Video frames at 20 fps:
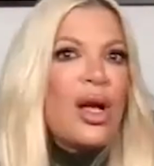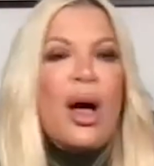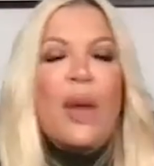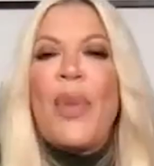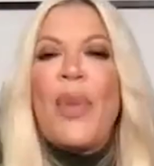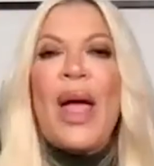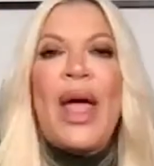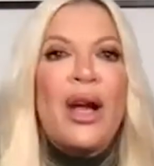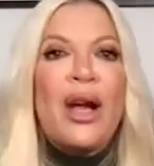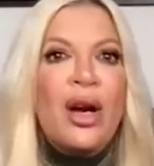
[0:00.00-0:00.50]
a
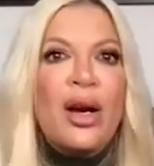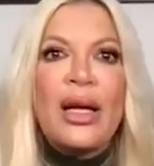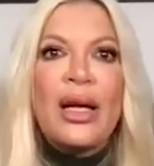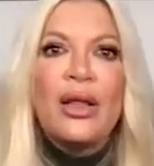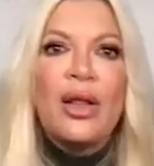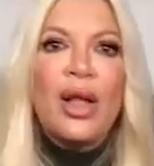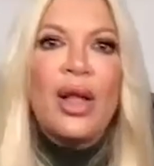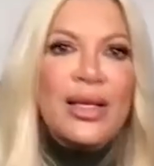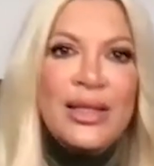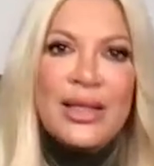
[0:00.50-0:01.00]
pair
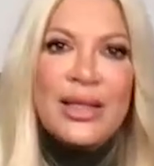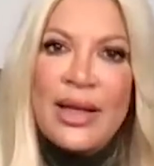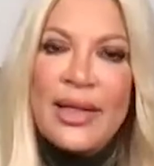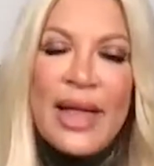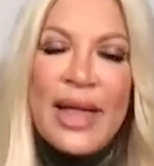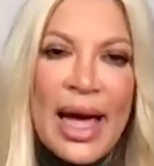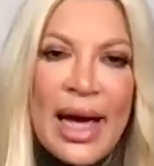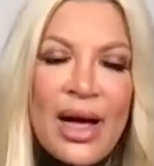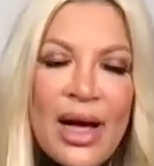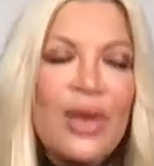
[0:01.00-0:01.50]
get lost in
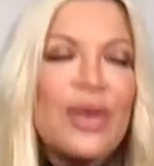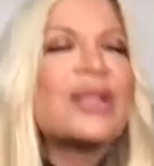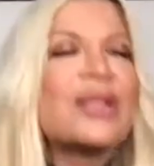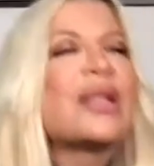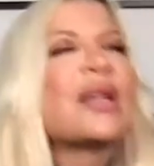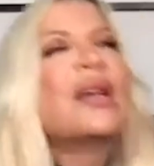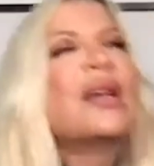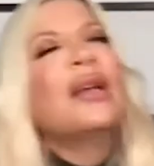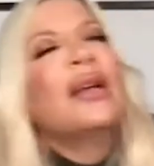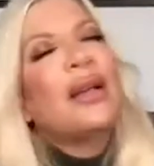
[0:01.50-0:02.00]
the house?